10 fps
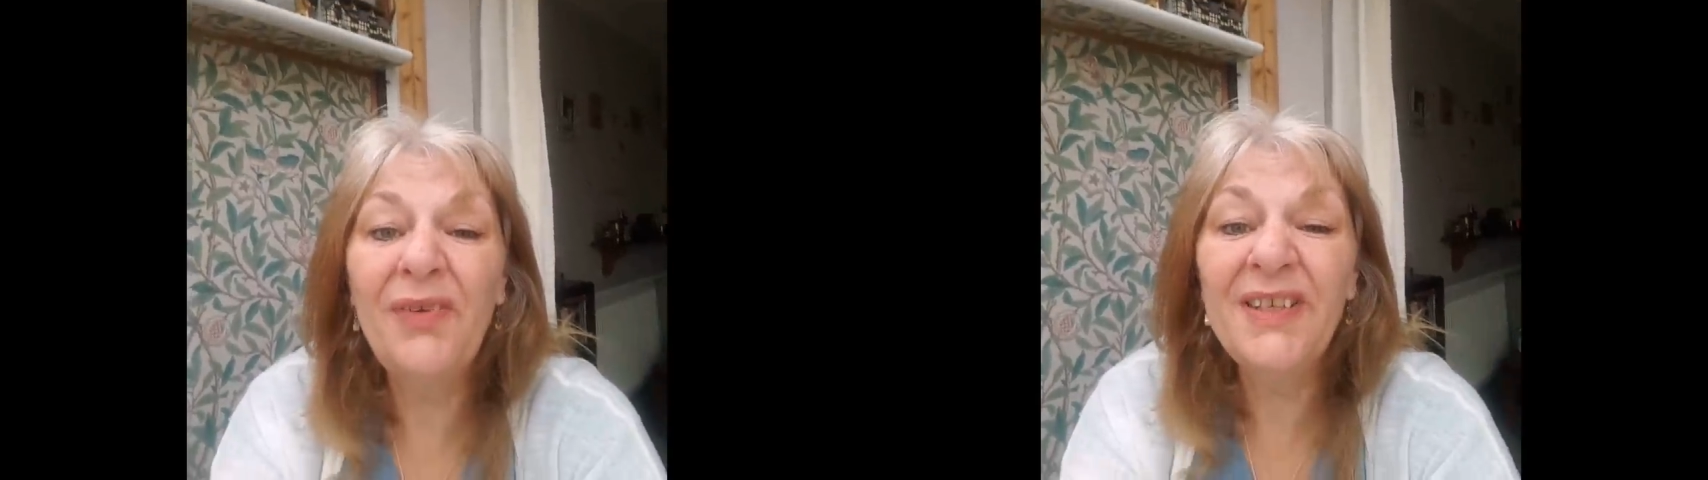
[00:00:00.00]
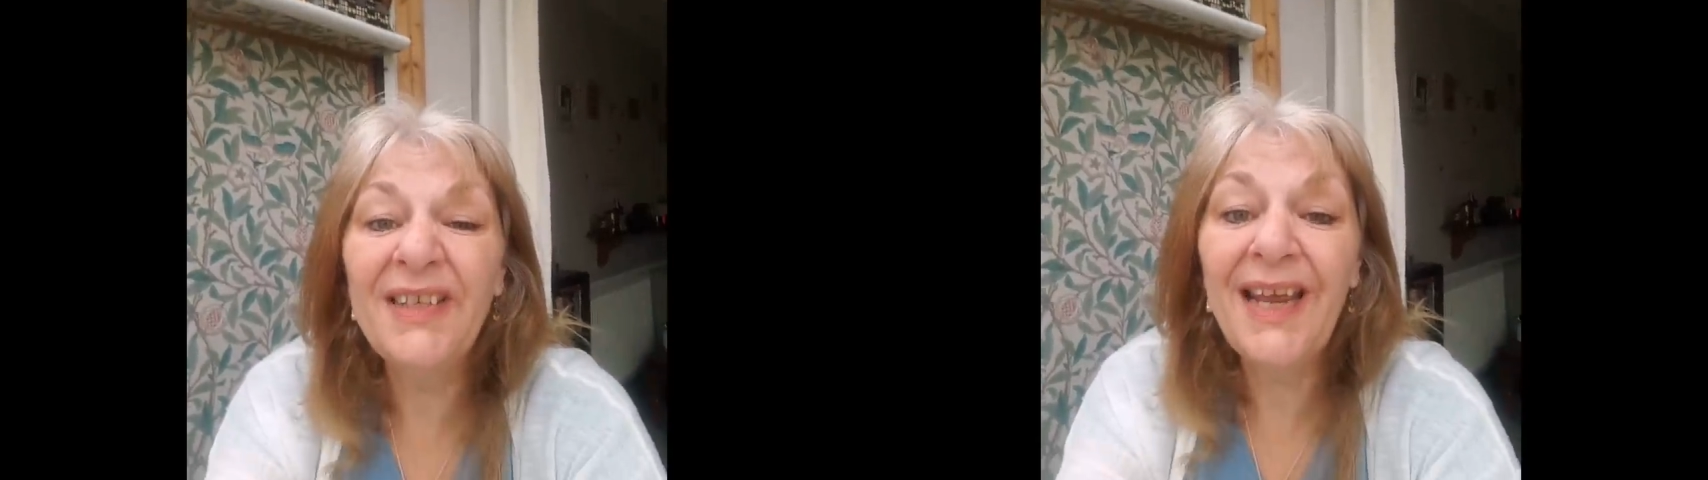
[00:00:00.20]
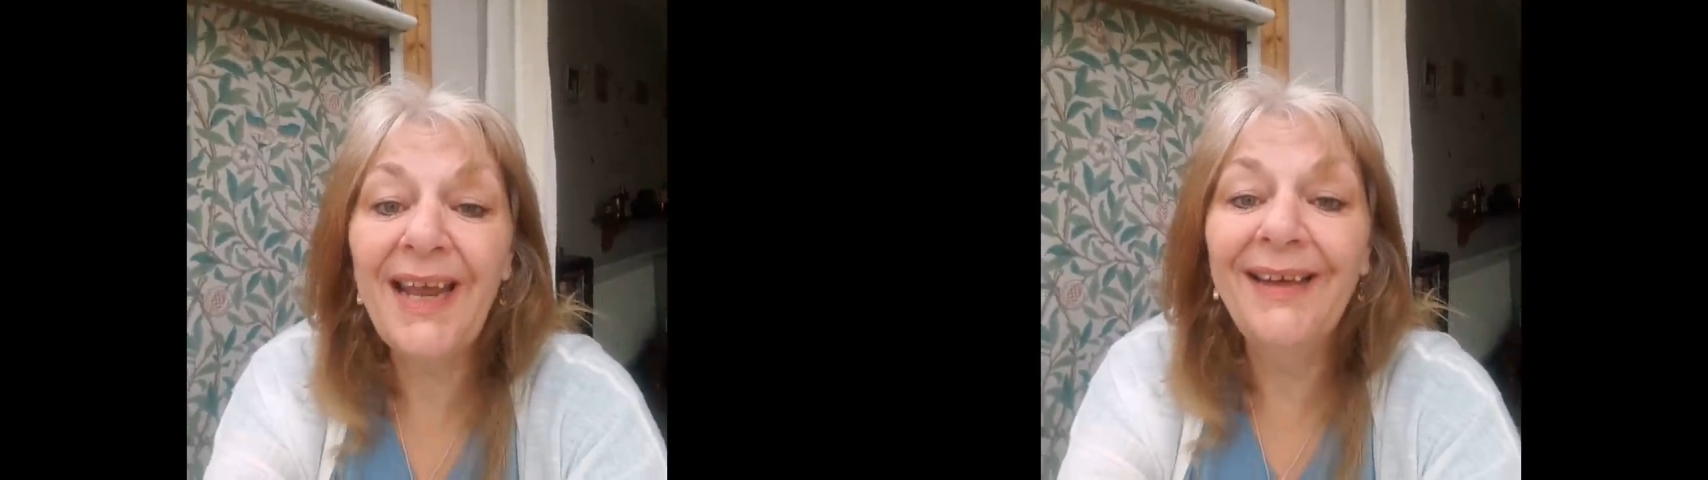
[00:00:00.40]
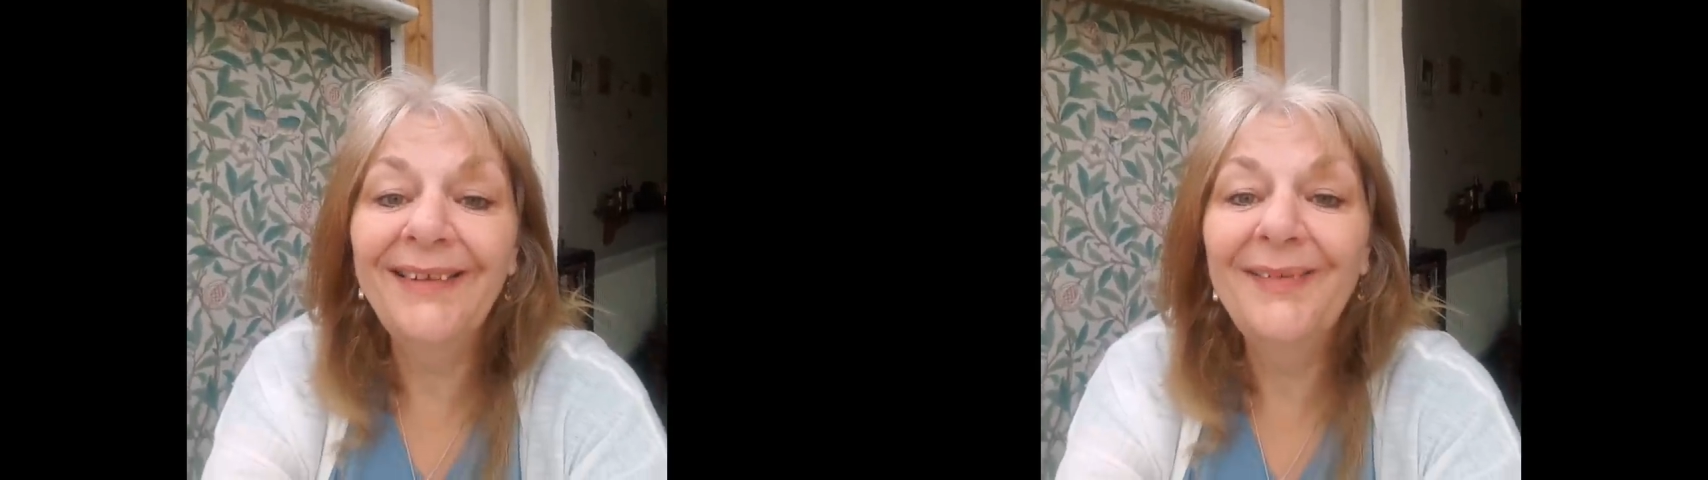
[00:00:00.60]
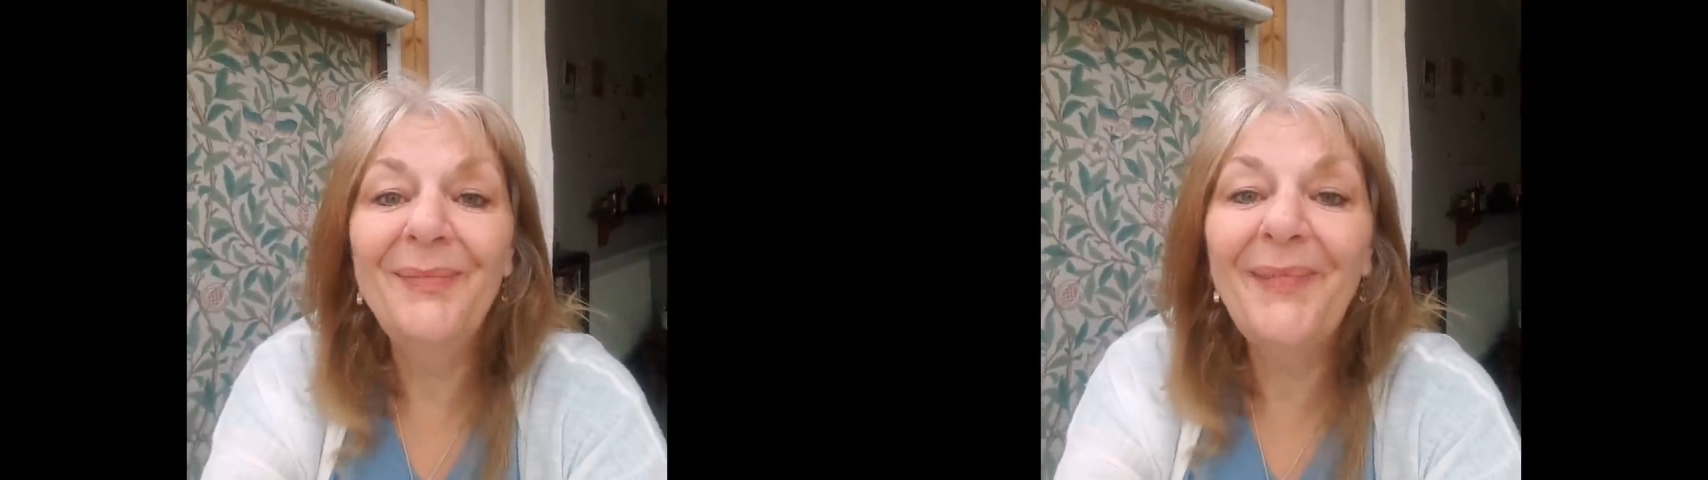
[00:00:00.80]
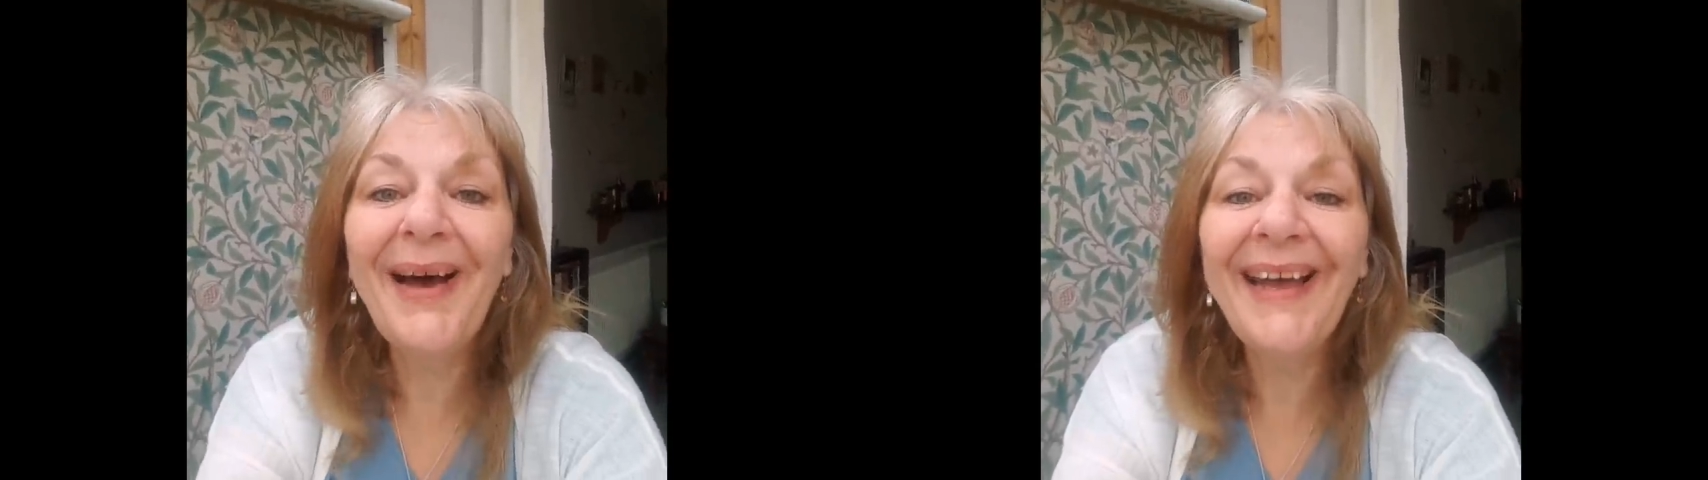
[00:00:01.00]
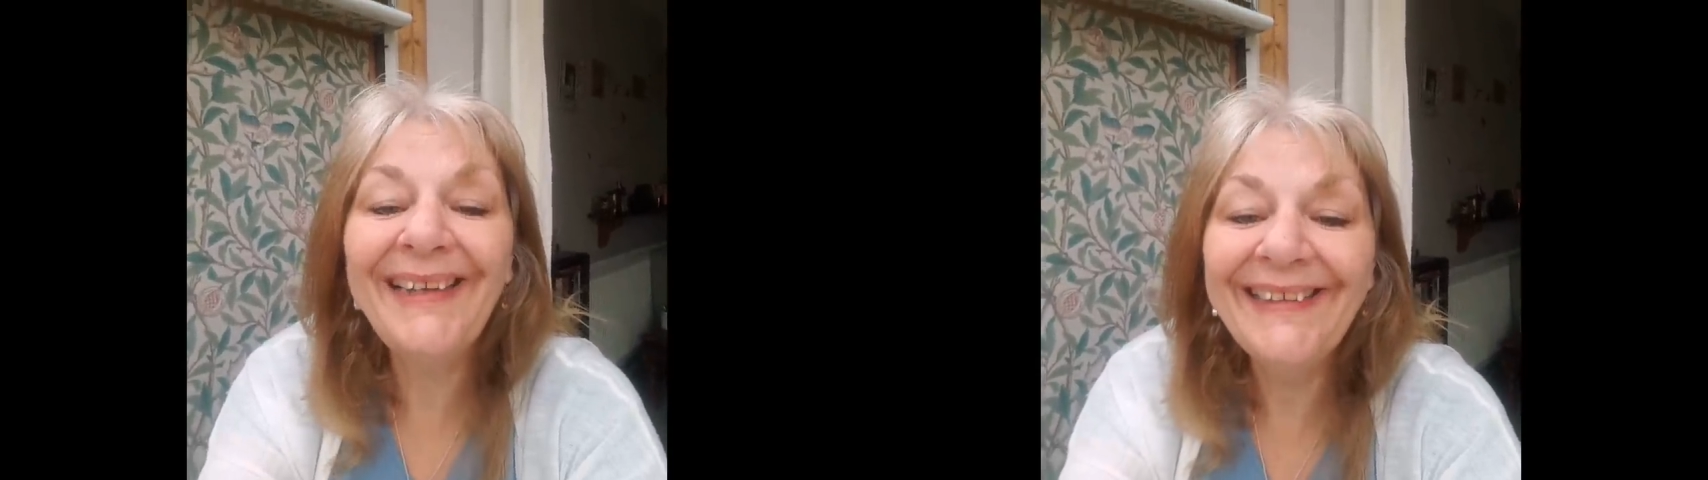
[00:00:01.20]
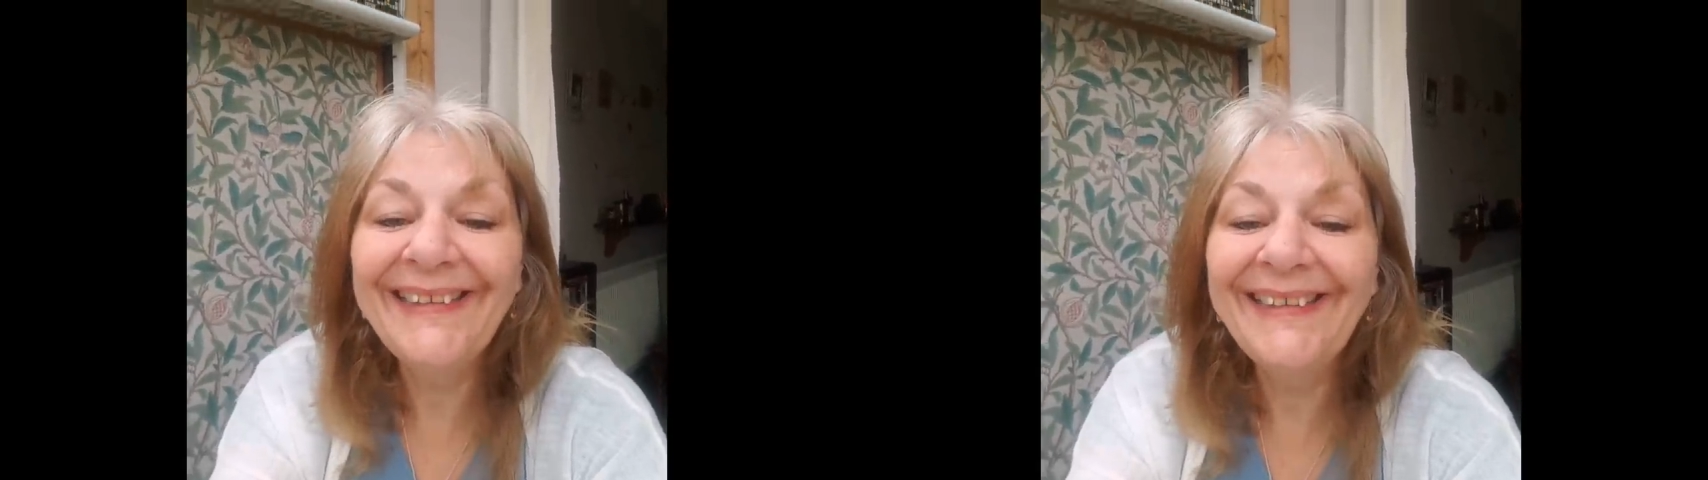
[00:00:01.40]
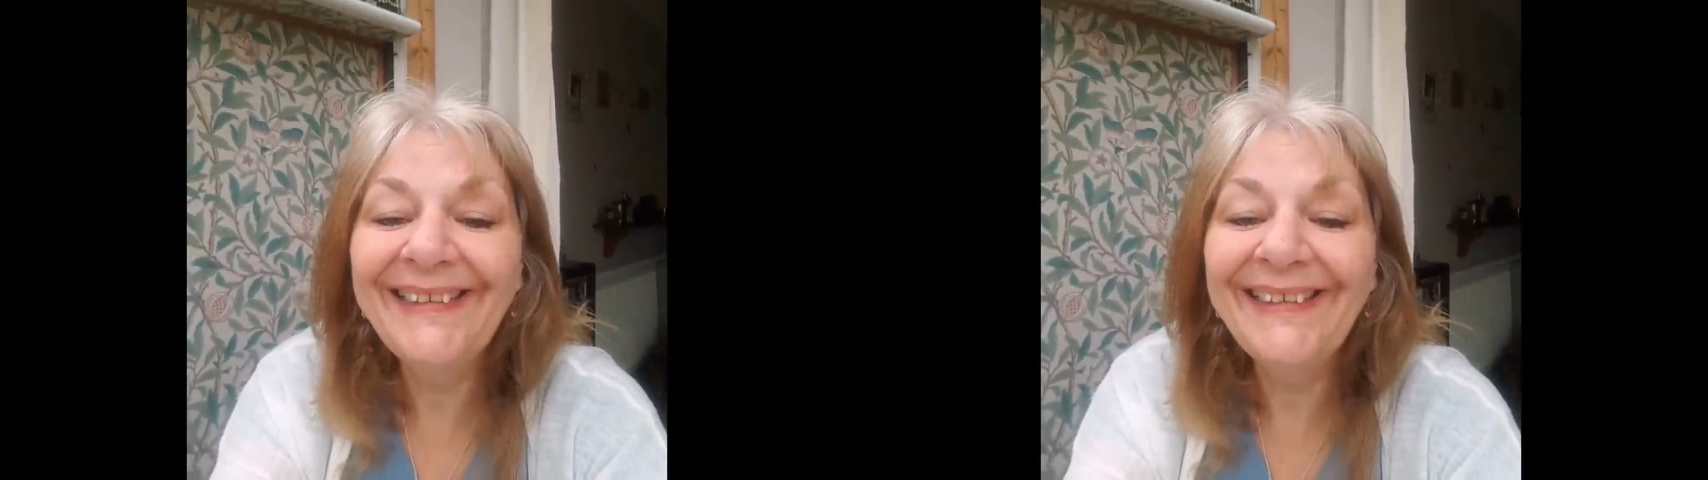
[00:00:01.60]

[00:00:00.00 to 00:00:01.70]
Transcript: of us here. Bye.